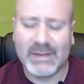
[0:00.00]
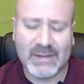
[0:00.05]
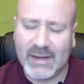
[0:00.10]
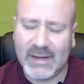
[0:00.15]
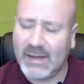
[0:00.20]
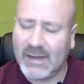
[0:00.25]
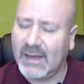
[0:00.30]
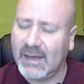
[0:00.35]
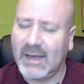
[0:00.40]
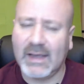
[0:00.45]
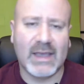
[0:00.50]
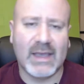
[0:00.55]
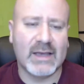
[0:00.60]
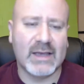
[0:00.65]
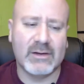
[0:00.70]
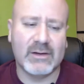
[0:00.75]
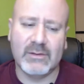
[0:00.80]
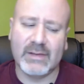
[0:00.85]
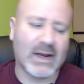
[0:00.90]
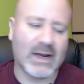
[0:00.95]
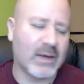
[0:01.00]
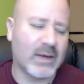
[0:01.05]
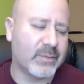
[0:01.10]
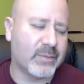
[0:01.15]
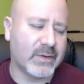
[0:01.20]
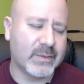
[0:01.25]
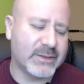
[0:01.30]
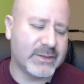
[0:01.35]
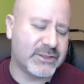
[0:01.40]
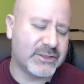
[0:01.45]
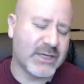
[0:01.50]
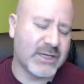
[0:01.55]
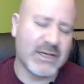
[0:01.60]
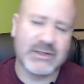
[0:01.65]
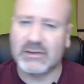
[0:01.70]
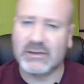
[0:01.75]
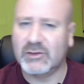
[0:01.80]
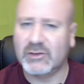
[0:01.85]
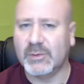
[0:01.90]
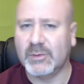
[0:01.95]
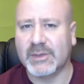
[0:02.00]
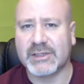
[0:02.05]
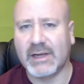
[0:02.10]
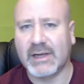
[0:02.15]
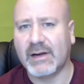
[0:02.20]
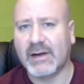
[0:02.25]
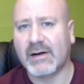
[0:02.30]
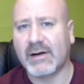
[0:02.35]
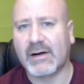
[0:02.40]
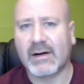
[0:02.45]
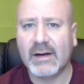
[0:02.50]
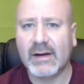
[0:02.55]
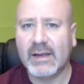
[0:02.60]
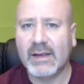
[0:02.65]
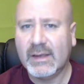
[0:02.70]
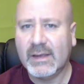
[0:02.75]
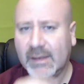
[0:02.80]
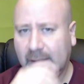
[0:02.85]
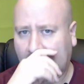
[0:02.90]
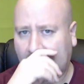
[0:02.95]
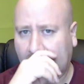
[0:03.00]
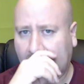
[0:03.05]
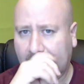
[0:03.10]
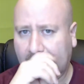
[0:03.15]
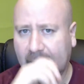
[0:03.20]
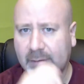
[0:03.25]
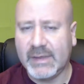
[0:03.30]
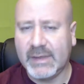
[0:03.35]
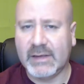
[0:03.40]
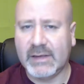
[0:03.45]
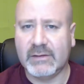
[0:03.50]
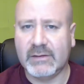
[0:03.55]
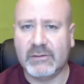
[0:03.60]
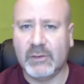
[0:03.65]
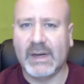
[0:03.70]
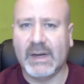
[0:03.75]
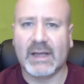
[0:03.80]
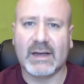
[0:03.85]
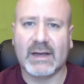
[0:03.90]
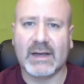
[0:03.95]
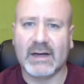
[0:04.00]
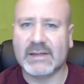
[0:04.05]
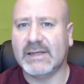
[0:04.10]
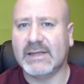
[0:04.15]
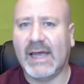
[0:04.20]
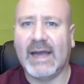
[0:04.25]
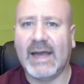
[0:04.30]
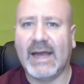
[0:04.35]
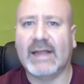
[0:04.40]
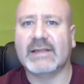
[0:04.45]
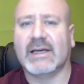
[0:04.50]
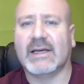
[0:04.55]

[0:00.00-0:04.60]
I can't do that. I'm going to be changing too much gear, and it'd be too many cuts and edits.